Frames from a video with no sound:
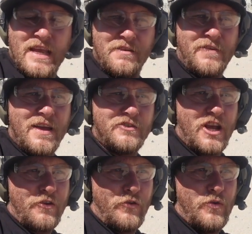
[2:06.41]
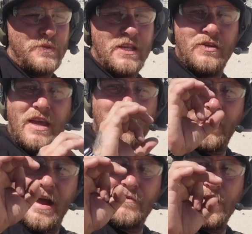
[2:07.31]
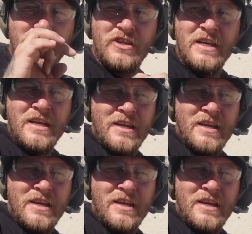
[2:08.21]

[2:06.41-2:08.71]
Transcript: 10 5-shot groups, and you get your average,